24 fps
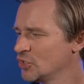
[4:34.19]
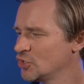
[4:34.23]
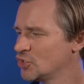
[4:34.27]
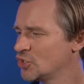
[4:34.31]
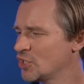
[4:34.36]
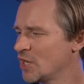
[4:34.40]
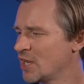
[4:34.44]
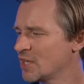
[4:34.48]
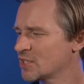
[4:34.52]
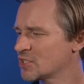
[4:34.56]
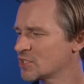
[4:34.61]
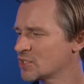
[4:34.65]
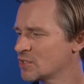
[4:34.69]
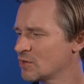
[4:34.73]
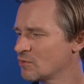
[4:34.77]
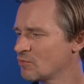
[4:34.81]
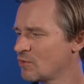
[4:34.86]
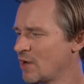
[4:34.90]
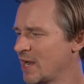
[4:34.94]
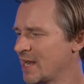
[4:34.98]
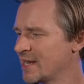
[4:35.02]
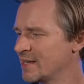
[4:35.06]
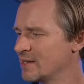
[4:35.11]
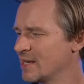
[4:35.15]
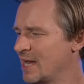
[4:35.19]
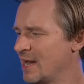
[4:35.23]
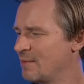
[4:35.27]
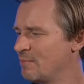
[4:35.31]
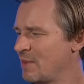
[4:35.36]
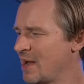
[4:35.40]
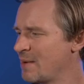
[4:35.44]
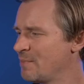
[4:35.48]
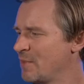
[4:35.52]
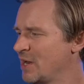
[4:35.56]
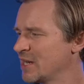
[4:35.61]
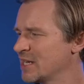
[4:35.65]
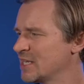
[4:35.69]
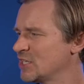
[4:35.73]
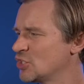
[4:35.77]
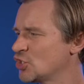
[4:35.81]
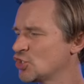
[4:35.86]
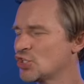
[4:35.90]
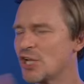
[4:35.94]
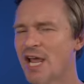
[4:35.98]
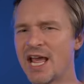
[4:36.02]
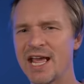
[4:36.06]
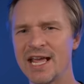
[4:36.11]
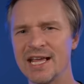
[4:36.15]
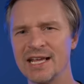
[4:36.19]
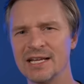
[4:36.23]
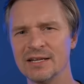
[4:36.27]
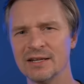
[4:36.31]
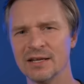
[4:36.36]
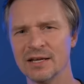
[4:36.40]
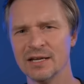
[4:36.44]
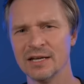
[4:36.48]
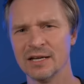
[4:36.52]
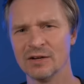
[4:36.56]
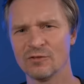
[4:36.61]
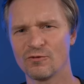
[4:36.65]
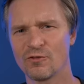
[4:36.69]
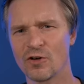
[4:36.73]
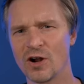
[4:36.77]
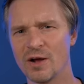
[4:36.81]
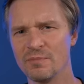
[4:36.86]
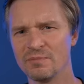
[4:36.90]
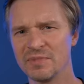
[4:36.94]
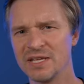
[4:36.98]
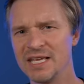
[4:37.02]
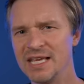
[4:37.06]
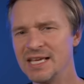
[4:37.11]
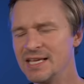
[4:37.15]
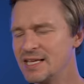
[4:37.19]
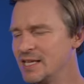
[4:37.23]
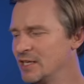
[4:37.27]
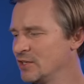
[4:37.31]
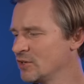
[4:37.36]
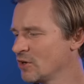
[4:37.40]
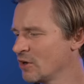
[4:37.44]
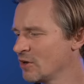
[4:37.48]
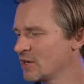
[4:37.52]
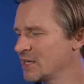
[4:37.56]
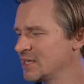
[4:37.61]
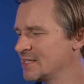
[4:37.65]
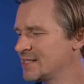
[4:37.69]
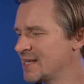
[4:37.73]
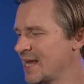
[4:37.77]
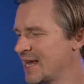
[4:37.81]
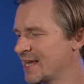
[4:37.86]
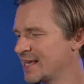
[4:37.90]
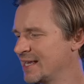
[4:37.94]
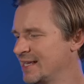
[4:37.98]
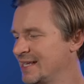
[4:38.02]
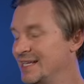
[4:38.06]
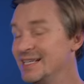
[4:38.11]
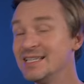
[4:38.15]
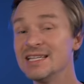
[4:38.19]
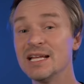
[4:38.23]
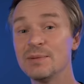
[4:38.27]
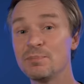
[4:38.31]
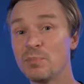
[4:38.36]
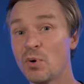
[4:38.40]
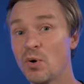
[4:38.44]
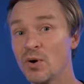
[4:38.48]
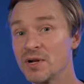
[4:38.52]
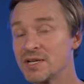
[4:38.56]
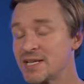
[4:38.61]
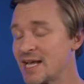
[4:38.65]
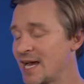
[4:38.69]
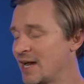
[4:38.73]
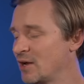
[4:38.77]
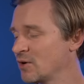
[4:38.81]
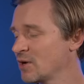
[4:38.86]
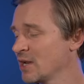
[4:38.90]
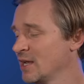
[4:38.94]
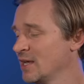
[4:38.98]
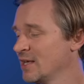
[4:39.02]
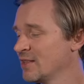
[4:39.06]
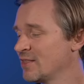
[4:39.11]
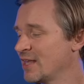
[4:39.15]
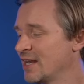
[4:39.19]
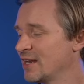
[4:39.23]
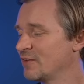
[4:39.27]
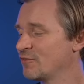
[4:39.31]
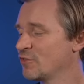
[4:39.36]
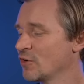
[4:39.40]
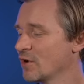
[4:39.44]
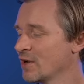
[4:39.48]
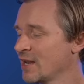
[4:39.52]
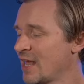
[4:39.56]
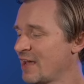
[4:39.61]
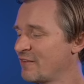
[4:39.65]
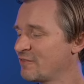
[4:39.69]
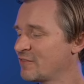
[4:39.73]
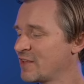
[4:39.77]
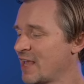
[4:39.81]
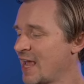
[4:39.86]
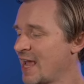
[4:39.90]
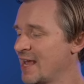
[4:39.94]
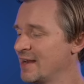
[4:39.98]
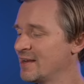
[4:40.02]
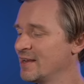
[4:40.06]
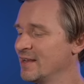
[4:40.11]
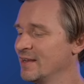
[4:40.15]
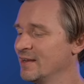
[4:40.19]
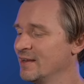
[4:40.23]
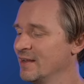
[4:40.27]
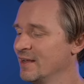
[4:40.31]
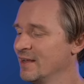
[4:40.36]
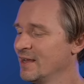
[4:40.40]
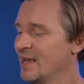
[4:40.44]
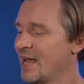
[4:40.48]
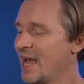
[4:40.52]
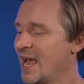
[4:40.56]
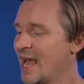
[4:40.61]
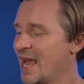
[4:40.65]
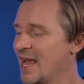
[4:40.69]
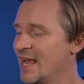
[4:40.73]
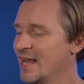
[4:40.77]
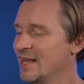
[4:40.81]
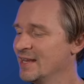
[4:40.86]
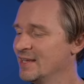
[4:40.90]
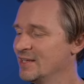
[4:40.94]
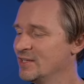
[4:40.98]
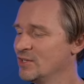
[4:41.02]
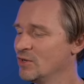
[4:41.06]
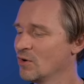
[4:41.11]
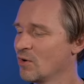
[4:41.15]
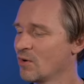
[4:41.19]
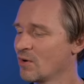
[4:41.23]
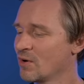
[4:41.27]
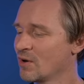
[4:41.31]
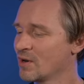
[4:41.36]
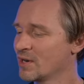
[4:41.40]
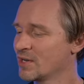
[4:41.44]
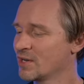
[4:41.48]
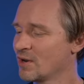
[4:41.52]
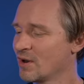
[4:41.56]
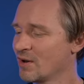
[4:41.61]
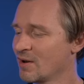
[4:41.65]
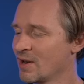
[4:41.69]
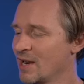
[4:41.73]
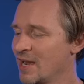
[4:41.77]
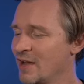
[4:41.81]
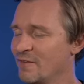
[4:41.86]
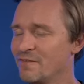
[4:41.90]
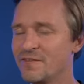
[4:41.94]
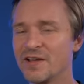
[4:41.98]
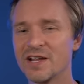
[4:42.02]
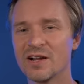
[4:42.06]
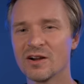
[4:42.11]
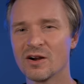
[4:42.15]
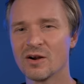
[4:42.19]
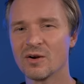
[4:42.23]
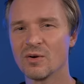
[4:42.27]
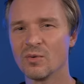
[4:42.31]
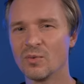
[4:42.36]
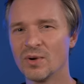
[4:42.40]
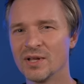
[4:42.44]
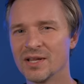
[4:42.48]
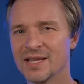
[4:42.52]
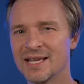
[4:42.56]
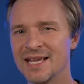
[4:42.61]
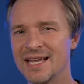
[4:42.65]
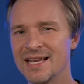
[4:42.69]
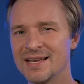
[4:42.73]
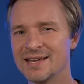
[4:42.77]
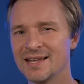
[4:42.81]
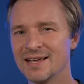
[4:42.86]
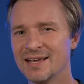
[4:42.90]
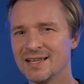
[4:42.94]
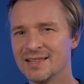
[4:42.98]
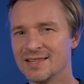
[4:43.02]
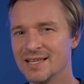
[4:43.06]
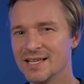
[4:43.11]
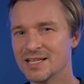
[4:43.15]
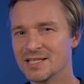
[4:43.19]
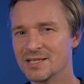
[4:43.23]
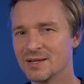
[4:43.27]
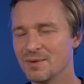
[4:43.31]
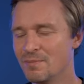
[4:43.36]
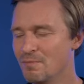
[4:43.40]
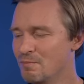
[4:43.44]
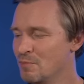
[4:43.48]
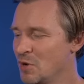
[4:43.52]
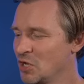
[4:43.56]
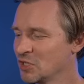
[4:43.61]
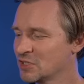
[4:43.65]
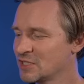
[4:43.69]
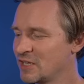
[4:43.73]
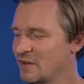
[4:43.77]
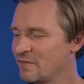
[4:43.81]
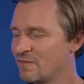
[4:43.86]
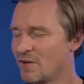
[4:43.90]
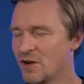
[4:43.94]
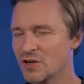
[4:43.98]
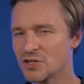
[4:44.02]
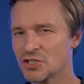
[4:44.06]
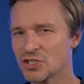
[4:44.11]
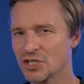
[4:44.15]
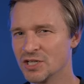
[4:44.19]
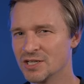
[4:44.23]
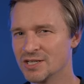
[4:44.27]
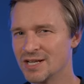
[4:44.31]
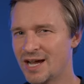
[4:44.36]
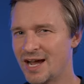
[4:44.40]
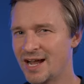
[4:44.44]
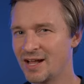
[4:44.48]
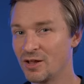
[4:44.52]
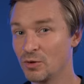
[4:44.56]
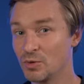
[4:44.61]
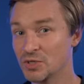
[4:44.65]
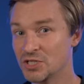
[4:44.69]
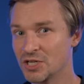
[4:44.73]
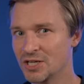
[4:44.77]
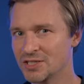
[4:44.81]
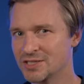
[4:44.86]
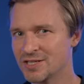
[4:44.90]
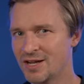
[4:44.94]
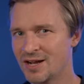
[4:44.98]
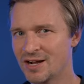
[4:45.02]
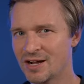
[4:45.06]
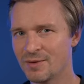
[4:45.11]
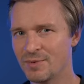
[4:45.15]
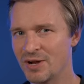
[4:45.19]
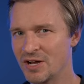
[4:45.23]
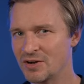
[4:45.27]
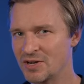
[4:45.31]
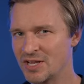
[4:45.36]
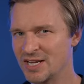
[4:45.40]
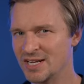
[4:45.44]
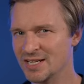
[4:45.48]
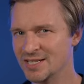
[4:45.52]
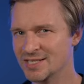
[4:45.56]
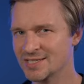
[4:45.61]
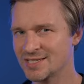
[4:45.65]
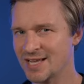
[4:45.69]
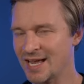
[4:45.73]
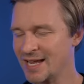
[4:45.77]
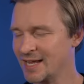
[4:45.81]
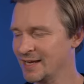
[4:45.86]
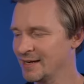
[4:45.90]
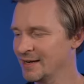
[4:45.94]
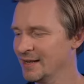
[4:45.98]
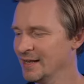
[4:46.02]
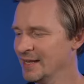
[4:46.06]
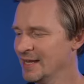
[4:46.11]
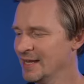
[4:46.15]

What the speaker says: just right. My buddy Shane from Geeky Nerdy Techie, he did point out that if you're left-handed and your finger will hit this multifunction dial, which I'll talk about in a second.